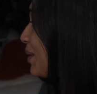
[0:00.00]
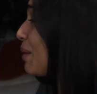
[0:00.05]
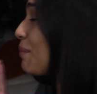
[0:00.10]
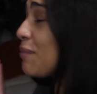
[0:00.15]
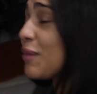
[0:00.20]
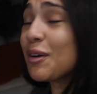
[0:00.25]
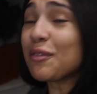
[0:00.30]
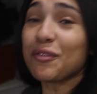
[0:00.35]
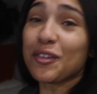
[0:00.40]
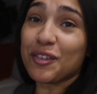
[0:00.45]

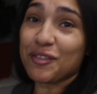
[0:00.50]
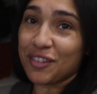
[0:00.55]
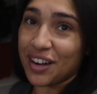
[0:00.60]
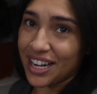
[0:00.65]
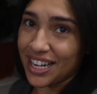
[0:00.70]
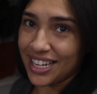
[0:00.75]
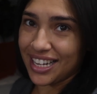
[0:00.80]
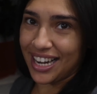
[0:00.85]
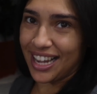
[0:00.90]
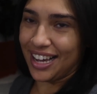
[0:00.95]
But for
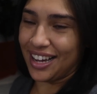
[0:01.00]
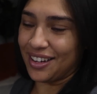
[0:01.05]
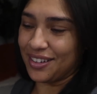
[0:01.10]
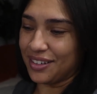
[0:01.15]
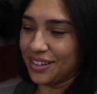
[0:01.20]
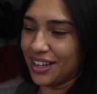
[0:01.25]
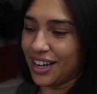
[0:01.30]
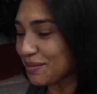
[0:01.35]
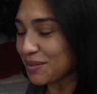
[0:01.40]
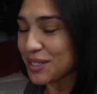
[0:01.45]
right
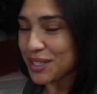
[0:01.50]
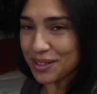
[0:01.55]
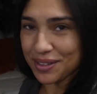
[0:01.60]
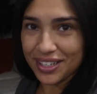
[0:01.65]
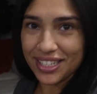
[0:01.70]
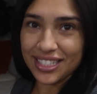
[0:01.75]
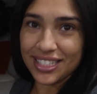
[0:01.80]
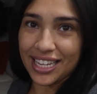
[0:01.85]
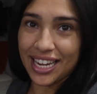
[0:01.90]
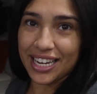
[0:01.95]
now, I'm
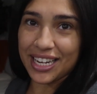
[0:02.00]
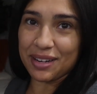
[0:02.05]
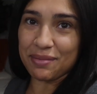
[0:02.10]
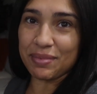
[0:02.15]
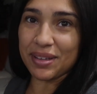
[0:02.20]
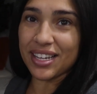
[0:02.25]
so excited